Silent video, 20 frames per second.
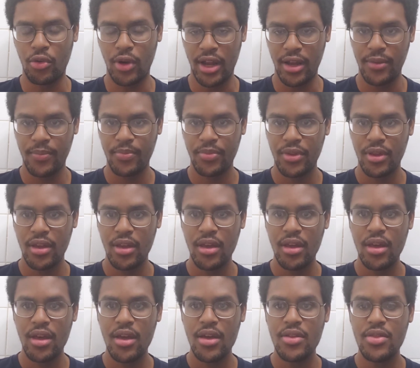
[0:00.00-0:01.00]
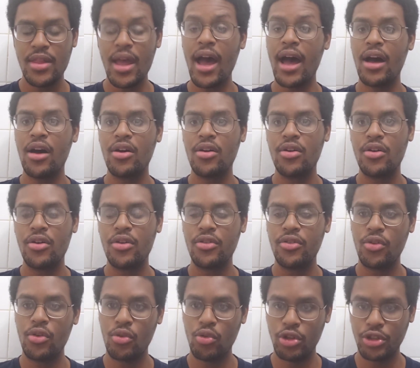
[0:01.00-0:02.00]
right? Now,
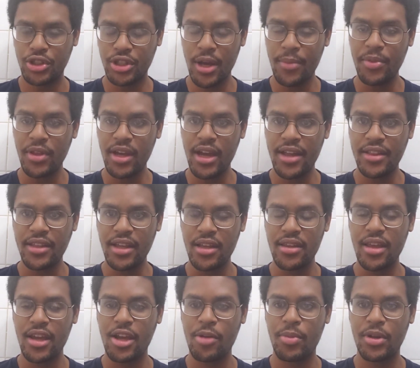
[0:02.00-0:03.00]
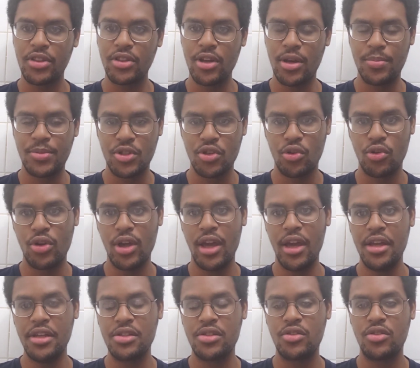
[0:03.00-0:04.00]
something I did like about the episode
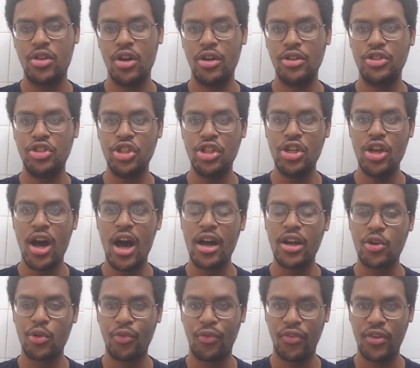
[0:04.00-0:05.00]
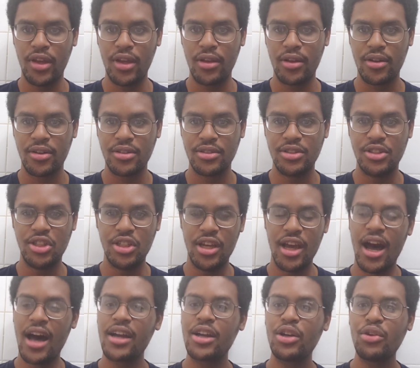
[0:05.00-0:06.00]
is the geography.
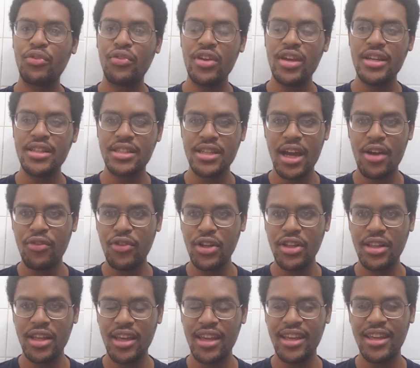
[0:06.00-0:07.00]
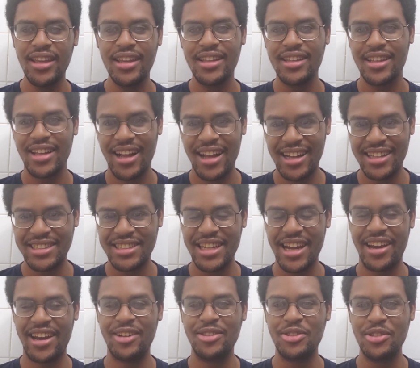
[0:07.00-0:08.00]
Geography is everything.
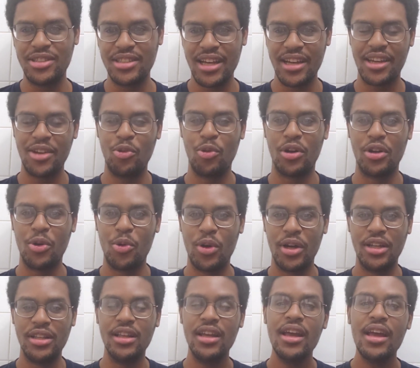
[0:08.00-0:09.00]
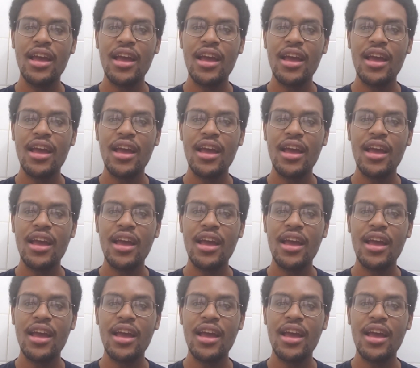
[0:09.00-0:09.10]
Shout out to Tekken 101.